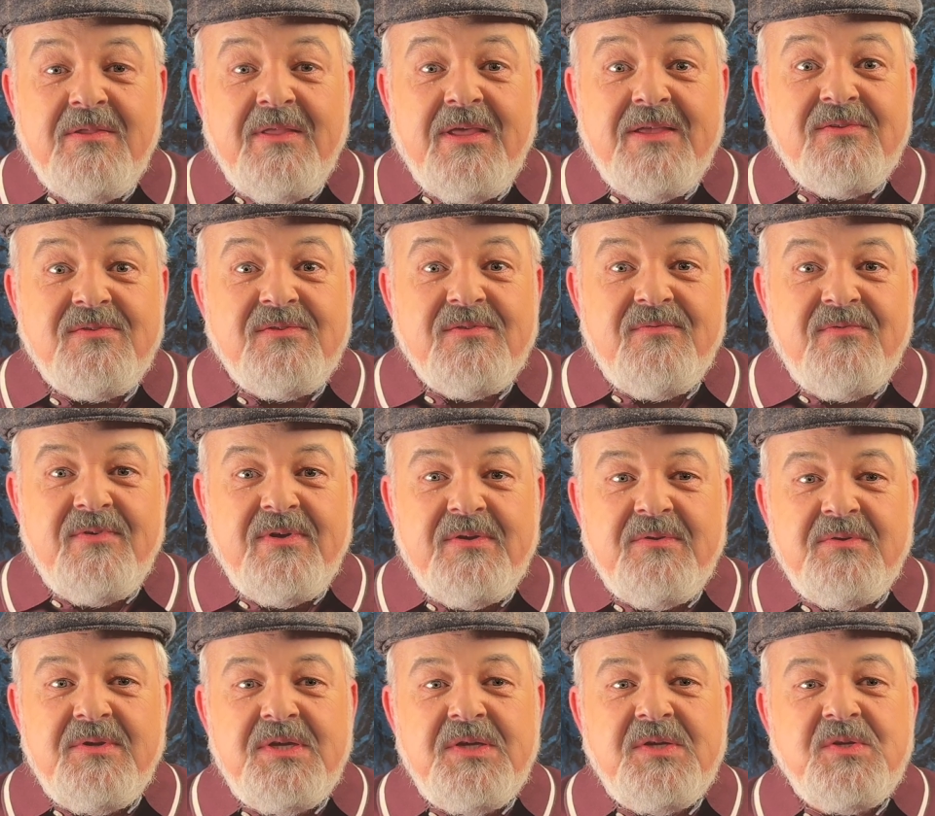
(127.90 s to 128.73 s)
That's the
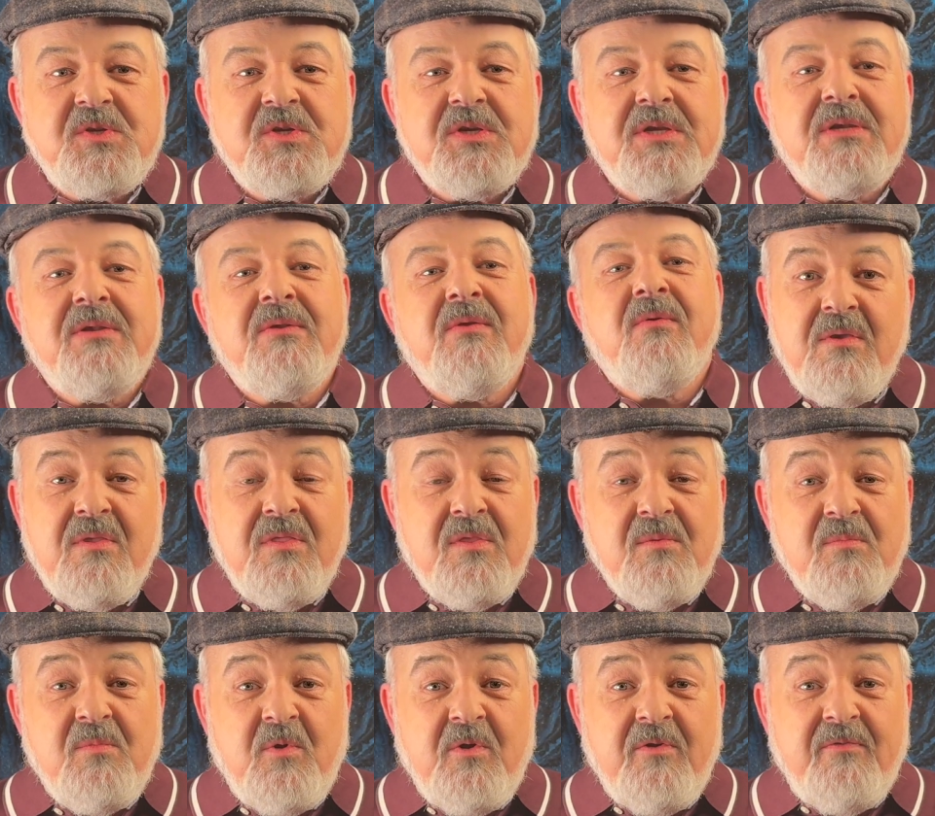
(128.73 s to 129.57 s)
foundation.
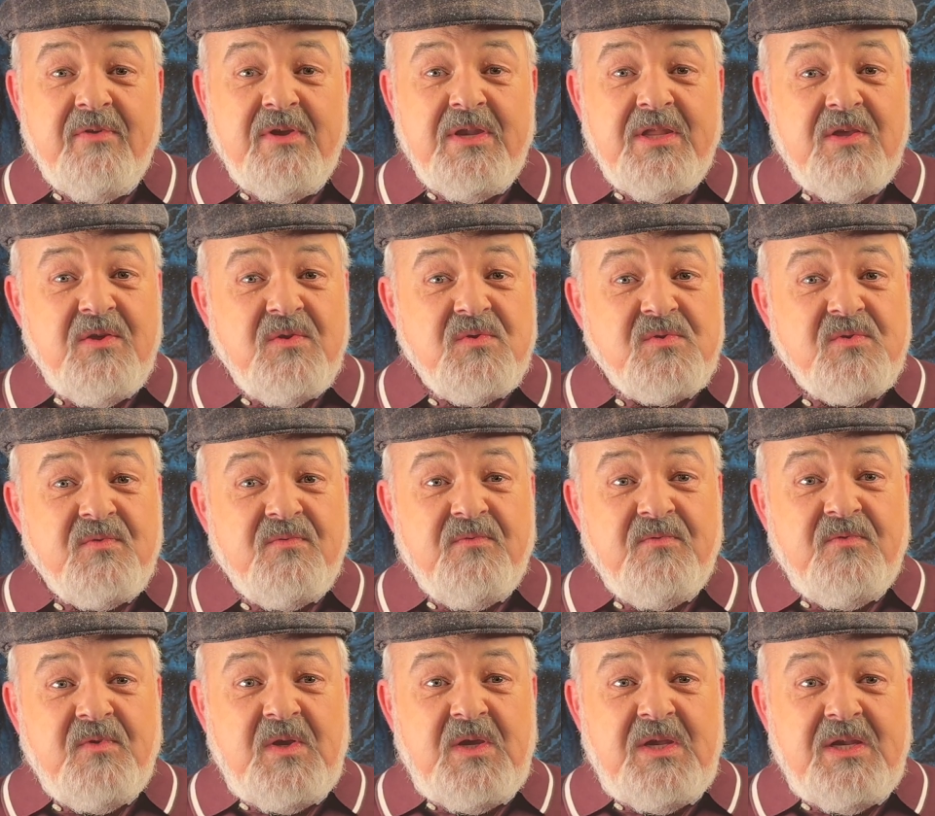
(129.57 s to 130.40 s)
The more videos you
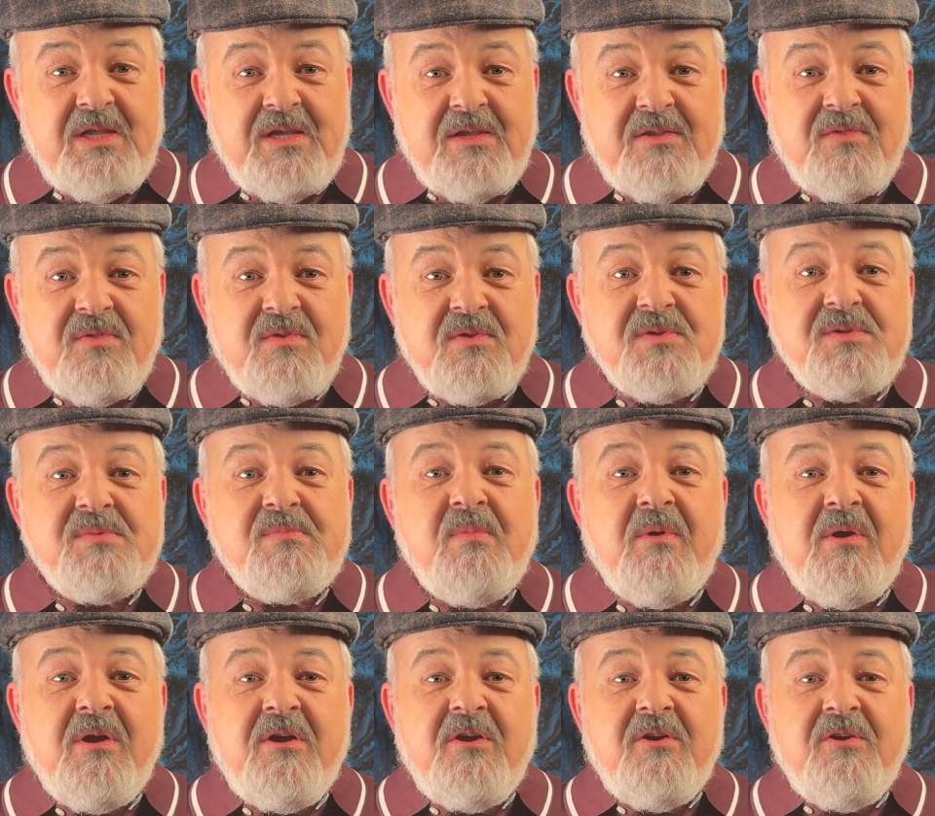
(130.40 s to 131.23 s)
feed it, the
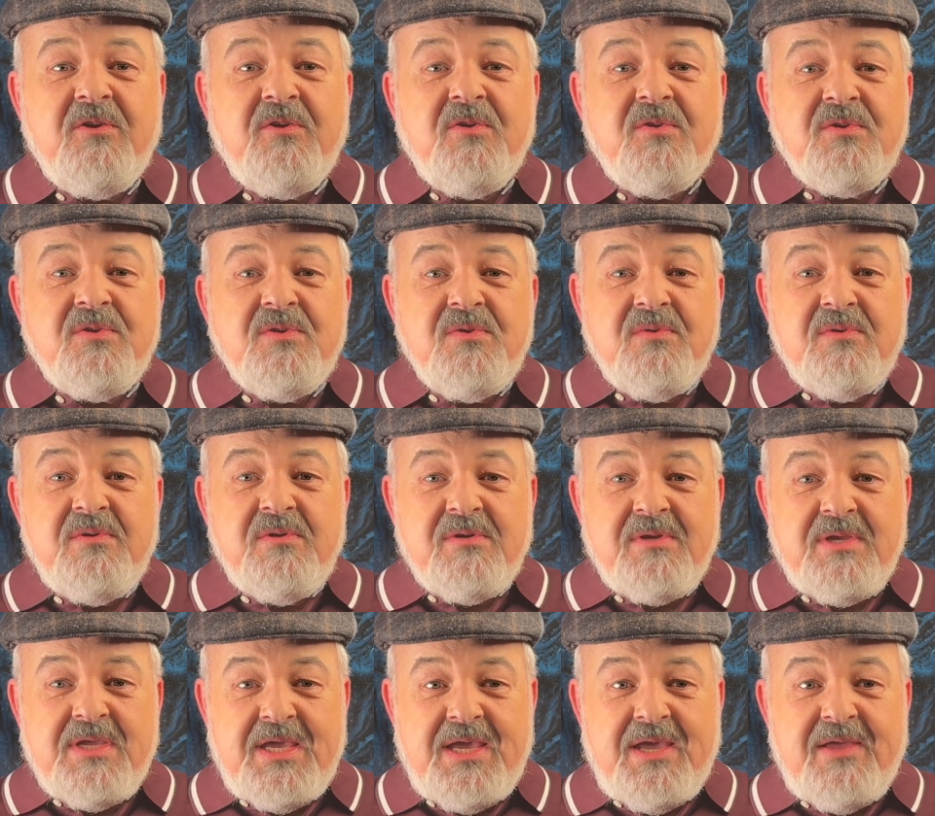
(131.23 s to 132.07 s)
smarter your
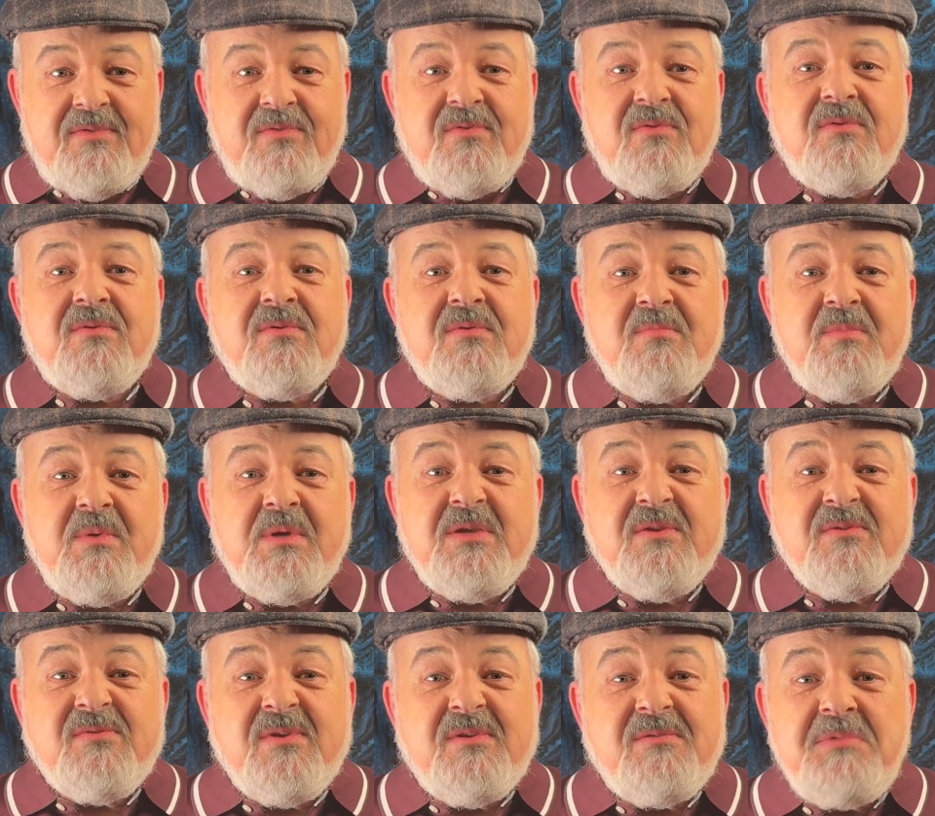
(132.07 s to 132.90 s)
tutor gets,
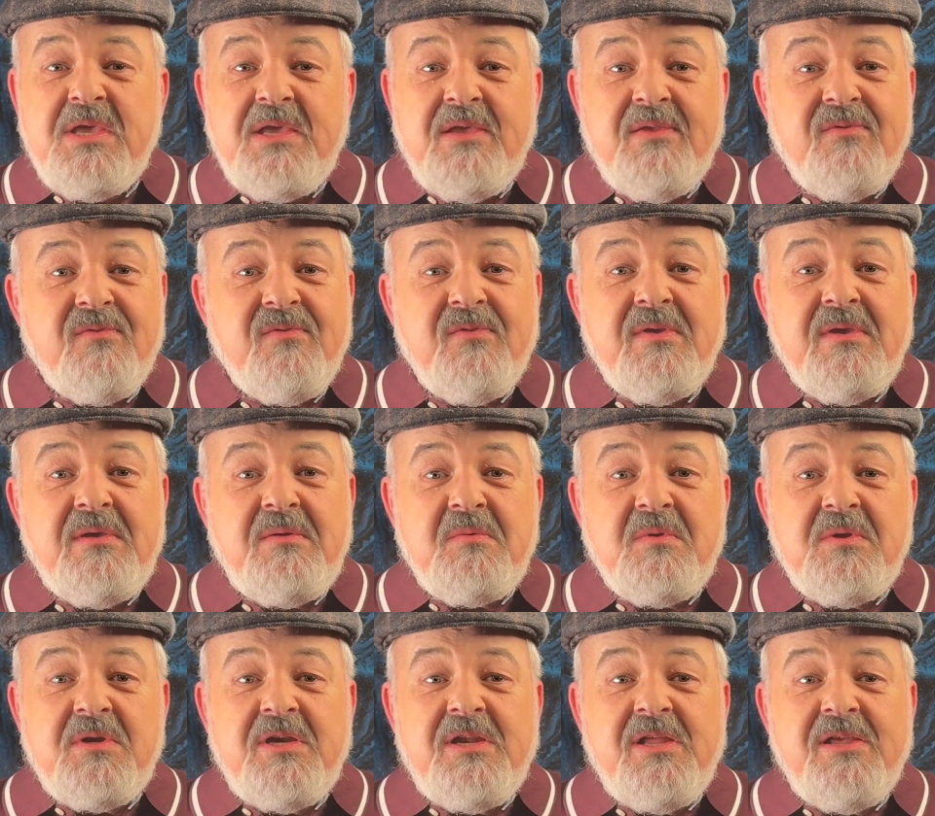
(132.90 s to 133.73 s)
because it can't cite
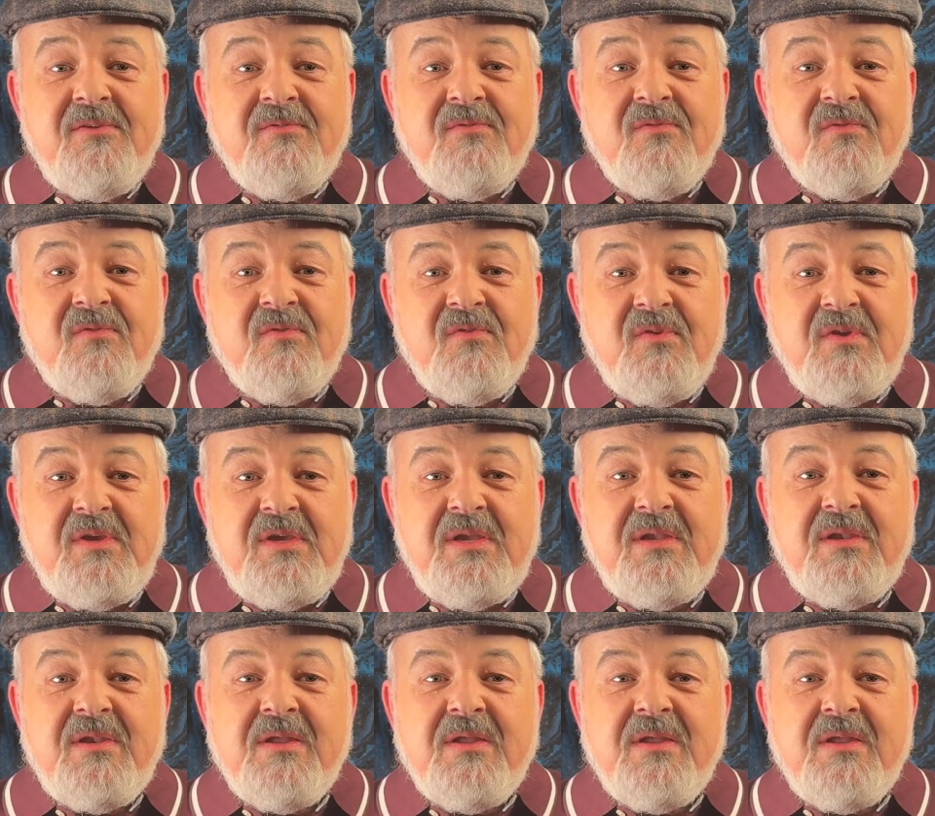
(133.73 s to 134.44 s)
what it hasn't seen.